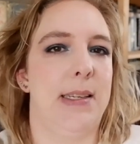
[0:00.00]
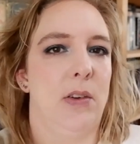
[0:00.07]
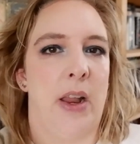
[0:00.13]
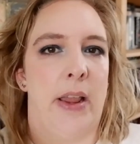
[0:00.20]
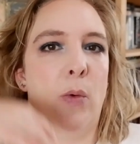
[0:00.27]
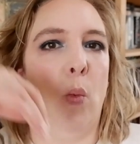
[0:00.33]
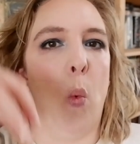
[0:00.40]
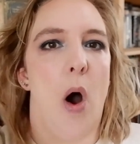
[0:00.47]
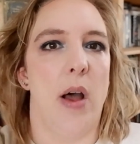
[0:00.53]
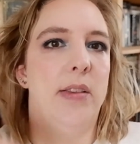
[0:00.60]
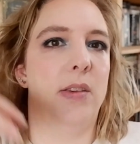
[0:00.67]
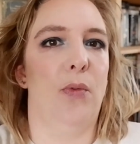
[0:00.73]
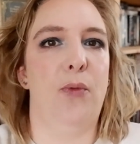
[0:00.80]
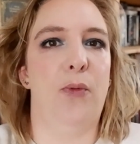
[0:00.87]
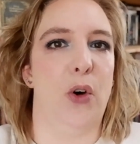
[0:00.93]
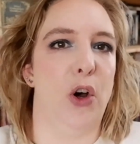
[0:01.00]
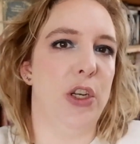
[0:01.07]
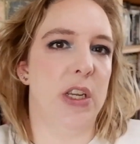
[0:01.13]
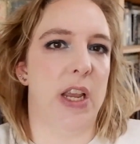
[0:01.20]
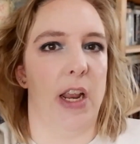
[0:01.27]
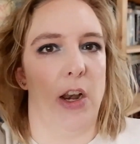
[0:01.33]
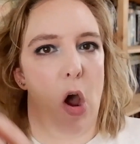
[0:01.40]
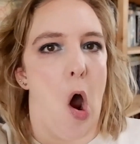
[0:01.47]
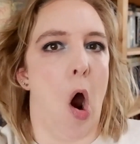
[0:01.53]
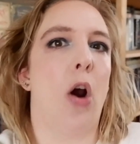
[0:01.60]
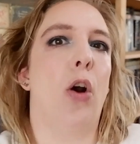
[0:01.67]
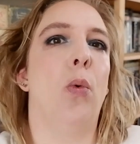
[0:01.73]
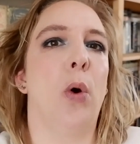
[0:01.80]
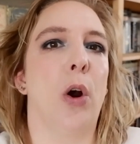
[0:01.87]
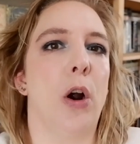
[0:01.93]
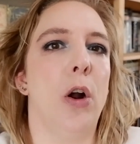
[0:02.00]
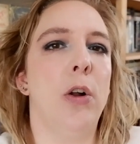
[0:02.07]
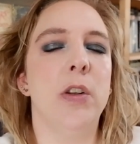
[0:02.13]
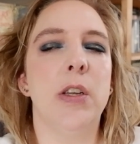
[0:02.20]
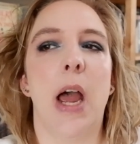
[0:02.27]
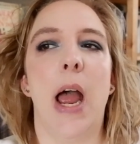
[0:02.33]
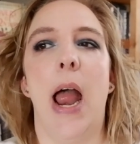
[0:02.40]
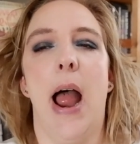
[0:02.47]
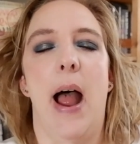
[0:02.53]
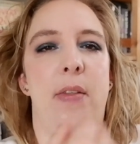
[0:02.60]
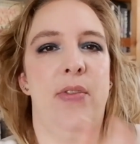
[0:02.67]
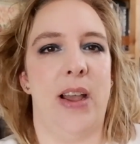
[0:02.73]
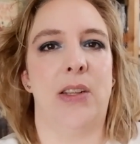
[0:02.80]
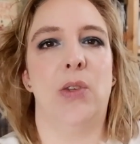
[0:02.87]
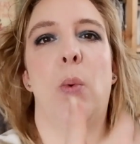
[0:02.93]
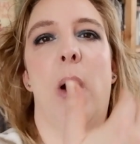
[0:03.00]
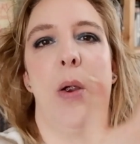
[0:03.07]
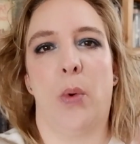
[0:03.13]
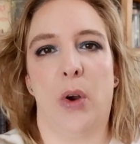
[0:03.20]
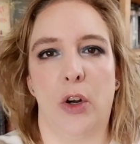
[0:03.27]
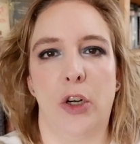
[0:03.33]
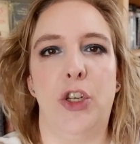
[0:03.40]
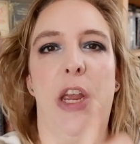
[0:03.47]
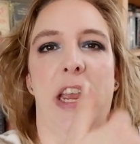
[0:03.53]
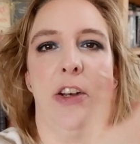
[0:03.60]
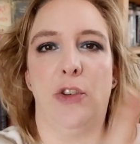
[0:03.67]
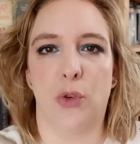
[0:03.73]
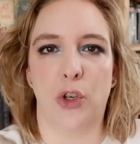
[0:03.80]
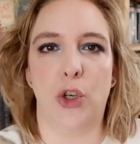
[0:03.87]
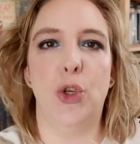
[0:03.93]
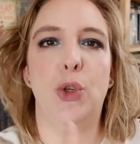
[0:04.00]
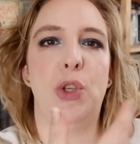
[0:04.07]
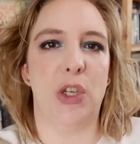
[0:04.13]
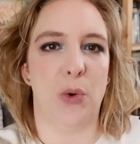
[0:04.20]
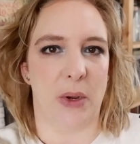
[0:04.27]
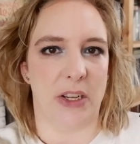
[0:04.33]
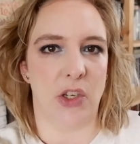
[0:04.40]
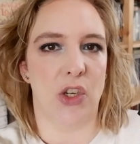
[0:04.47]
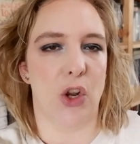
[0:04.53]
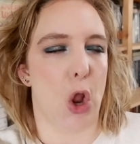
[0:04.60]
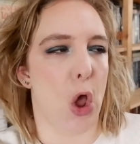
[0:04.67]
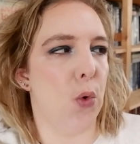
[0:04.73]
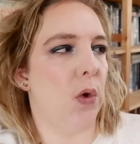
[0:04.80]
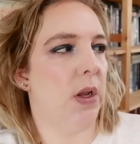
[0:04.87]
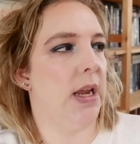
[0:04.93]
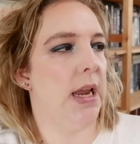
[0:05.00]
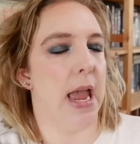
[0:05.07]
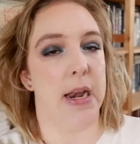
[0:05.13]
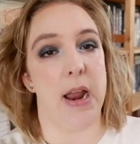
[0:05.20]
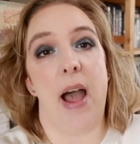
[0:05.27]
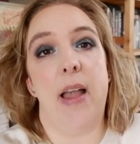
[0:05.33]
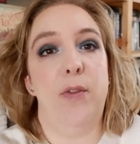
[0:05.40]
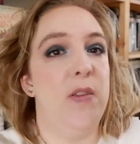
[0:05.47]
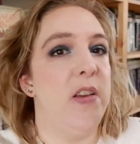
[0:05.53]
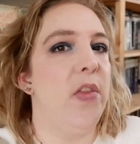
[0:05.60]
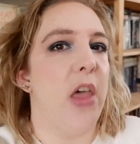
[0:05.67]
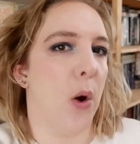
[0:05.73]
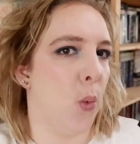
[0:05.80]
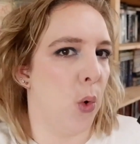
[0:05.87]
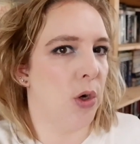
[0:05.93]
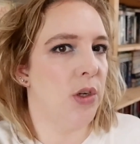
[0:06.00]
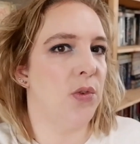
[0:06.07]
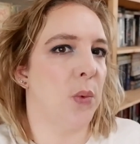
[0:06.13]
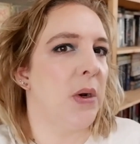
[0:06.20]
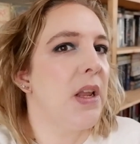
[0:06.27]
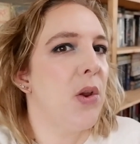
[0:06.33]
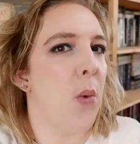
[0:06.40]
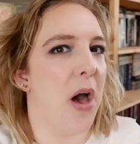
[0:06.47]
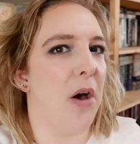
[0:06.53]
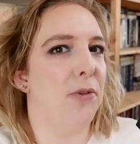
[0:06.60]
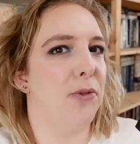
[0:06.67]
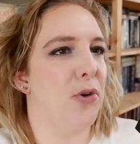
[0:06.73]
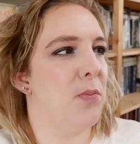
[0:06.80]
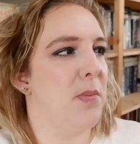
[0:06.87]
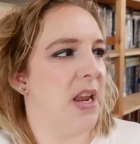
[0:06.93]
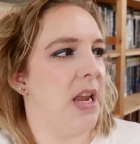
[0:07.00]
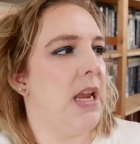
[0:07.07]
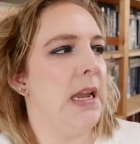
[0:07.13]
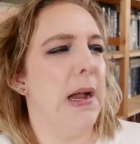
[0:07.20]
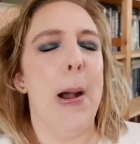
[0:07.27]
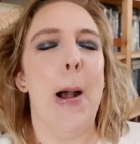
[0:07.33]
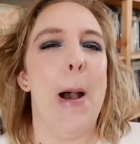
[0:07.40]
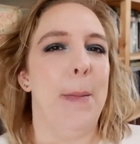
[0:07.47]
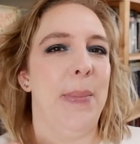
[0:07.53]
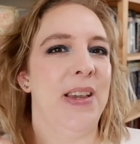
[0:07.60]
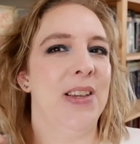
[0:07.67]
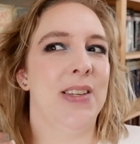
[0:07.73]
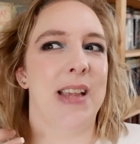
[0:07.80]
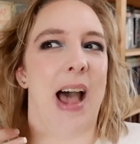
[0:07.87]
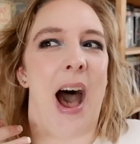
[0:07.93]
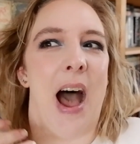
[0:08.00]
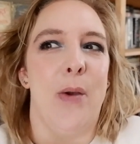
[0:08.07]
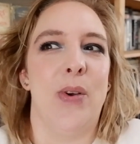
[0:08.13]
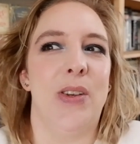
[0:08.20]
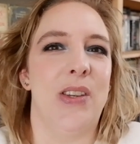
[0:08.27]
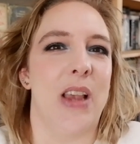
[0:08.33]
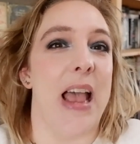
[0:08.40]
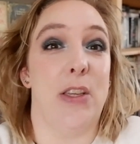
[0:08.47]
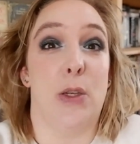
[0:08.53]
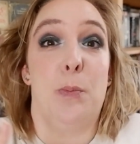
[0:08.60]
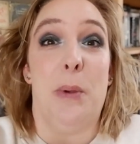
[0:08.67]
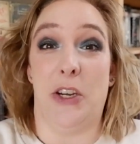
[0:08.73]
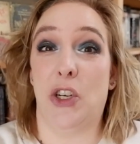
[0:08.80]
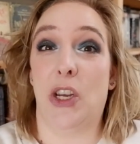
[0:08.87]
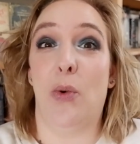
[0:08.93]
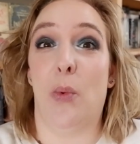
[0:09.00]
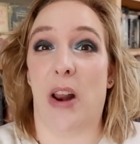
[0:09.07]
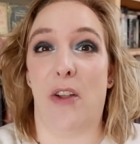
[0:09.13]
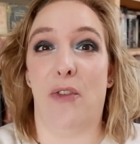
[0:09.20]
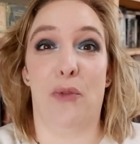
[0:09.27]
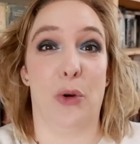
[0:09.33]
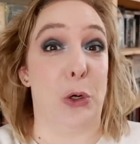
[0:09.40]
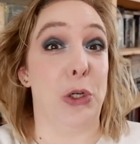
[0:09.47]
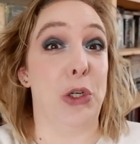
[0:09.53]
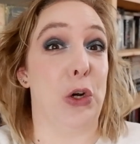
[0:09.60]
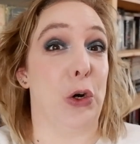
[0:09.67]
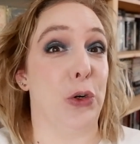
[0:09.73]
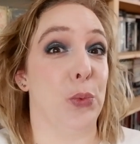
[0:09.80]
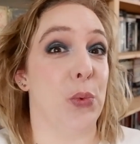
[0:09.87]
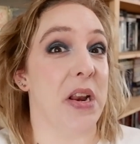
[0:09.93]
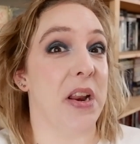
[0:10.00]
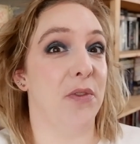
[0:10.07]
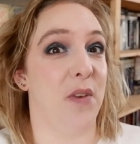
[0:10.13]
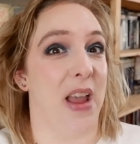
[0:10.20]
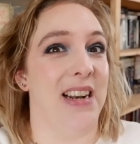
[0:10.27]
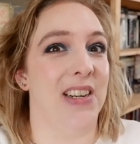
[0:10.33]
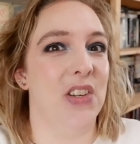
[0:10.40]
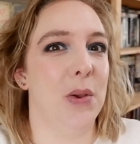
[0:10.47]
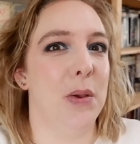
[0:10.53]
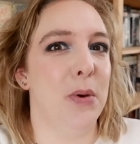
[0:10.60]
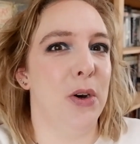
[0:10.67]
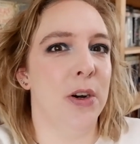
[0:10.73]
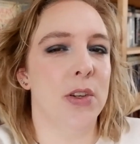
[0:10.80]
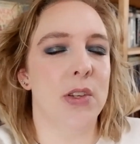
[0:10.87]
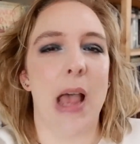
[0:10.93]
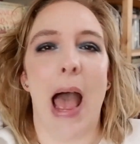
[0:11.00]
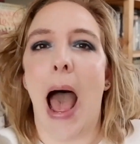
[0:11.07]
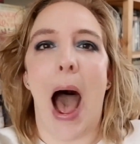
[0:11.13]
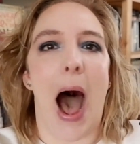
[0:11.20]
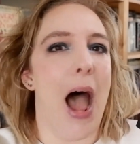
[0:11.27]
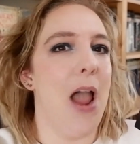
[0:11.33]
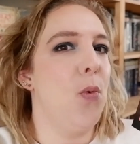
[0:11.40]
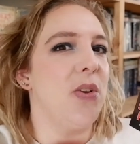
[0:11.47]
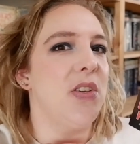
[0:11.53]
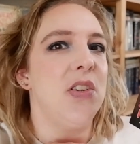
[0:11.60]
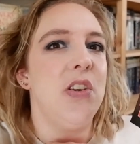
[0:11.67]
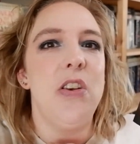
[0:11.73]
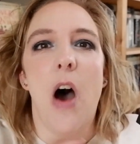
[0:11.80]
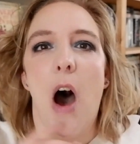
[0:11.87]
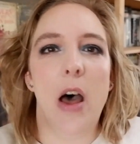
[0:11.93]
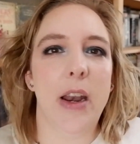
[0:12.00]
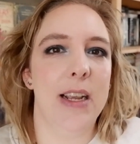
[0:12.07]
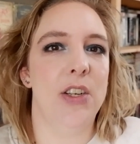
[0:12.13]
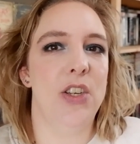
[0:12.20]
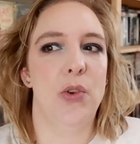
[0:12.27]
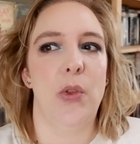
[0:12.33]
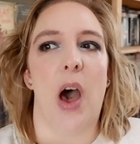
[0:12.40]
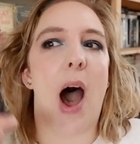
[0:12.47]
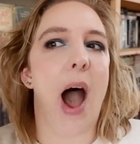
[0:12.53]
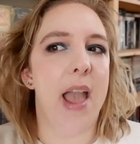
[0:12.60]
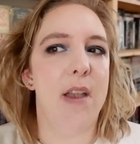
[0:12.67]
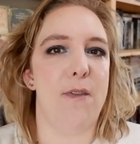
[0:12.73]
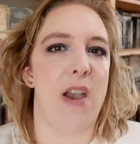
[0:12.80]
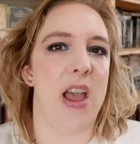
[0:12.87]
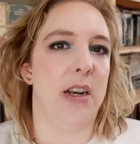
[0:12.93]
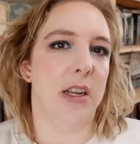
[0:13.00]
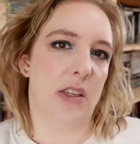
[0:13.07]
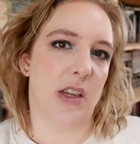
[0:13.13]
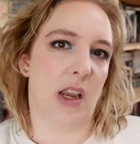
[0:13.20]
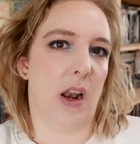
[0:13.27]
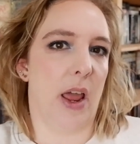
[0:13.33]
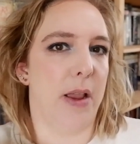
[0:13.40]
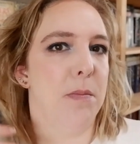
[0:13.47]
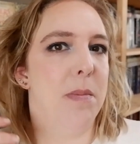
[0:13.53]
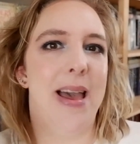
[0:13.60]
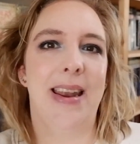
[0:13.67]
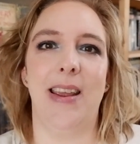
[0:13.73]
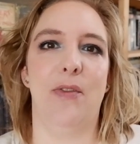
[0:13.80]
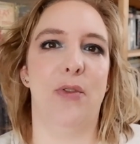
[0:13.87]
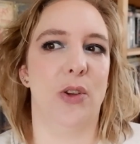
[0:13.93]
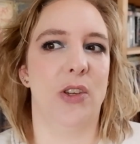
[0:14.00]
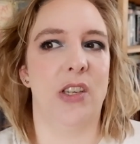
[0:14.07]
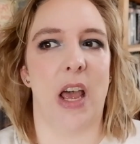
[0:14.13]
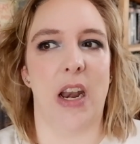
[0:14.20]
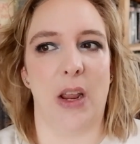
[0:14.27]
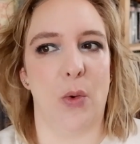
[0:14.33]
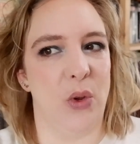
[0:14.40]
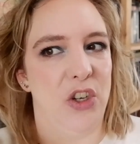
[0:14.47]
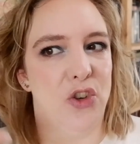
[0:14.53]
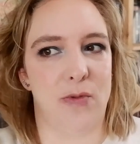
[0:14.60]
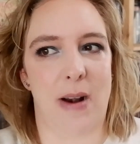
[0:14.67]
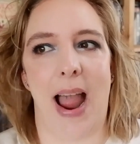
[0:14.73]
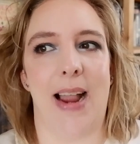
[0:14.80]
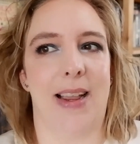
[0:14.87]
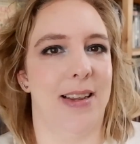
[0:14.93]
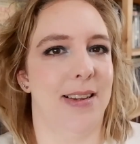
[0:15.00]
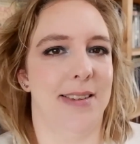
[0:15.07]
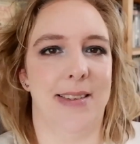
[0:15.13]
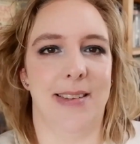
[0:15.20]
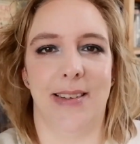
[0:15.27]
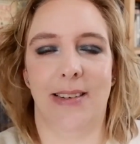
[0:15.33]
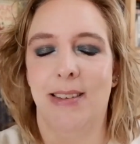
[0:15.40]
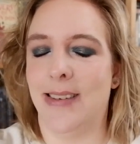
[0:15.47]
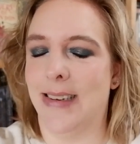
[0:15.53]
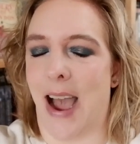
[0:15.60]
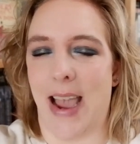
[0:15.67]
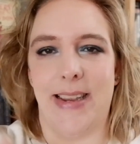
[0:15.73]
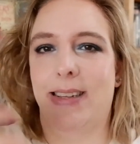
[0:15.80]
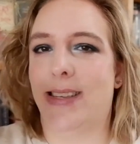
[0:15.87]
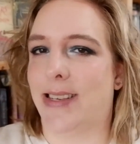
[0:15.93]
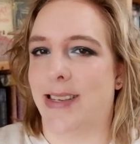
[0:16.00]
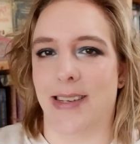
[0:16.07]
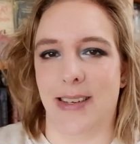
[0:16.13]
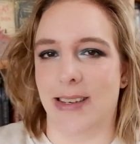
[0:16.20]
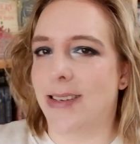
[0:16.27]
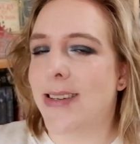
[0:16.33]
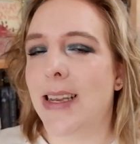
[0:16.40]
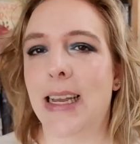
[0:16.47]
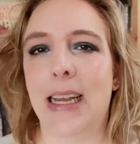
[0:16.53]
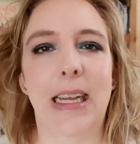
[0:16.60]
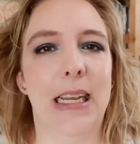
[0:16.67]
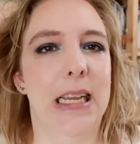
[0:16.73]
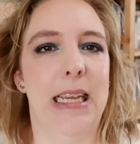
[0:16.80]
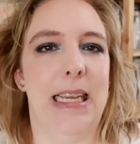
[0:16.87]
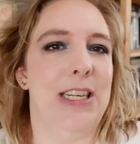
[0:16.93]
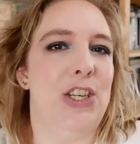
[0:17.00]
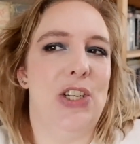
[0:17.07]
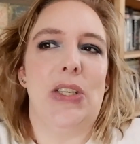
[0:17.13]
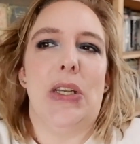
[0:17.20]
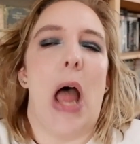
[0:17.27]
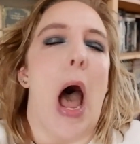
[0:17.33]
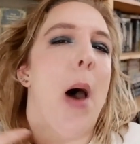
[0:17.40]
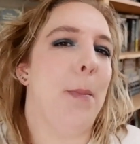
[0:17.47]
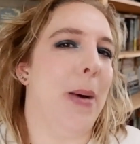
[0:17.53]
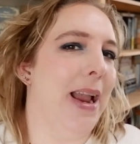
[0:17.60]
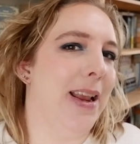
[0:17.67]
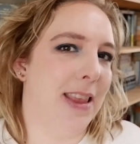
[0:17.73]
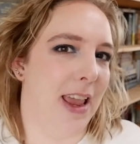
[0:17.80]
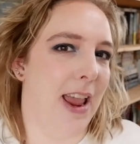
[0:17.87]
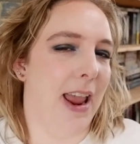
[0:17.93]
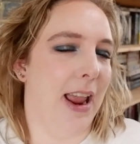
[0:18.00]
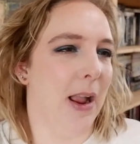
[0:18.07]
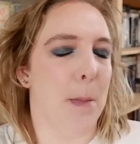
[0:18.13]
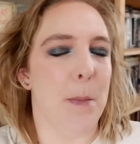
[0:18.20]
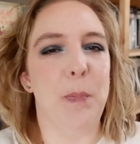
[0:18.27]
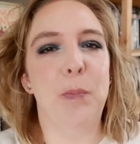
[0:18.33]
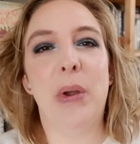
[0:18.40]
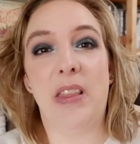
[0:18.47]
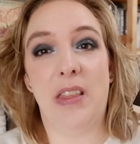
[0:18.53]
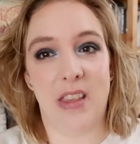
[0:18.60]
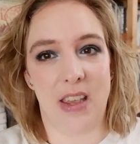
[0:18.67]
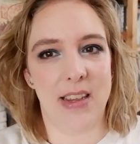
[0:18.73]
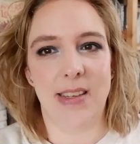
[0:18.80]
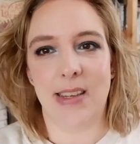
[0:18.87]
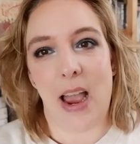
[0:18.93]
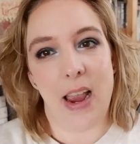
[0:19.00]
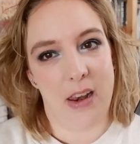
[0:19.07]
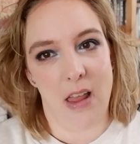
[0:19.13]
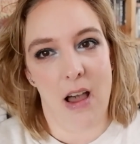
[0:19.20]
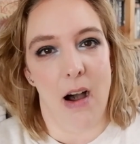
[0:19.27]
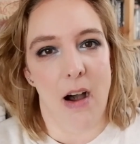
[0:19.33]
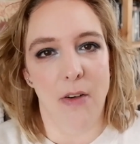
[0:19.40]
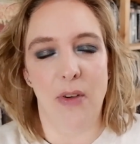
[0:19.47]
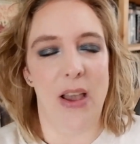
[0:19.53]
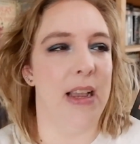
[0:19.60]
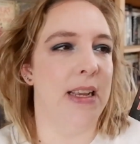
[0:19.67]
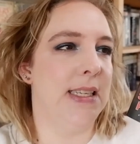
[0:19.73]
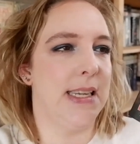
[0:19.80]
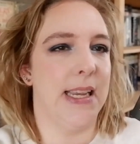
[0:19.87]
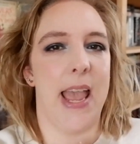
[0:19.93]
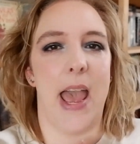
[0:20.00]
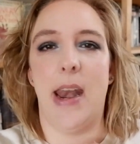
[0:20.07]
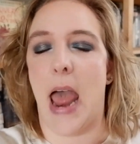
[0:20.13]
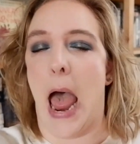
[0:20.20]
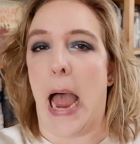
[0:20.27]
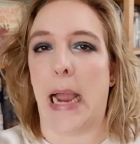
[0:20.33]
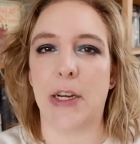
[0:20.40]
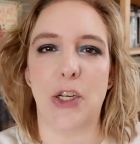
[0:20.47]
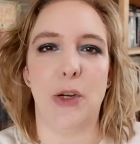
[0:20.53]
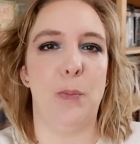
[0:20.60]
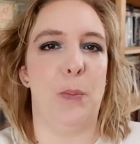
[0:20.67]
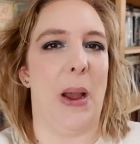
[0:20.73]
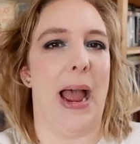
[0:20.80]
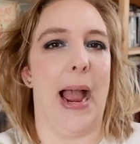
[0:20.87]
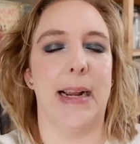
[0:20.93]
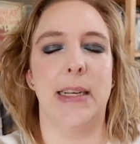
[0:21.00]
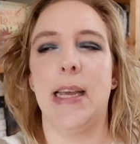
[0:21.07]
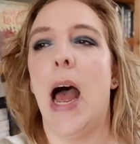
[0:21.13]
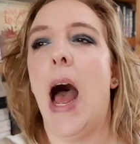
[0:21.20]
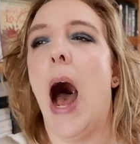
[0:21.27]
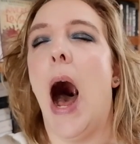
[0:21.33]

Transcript: like one foot in our world, and that's why we're introduced to it slowly. And I feel that works really well for me, because I was, especially when I first started reading fantasy books, I was not into the high fantasy, like medieval setting with dragons and knights, and it's just not my thing. But this I love. It's, again, action-packed.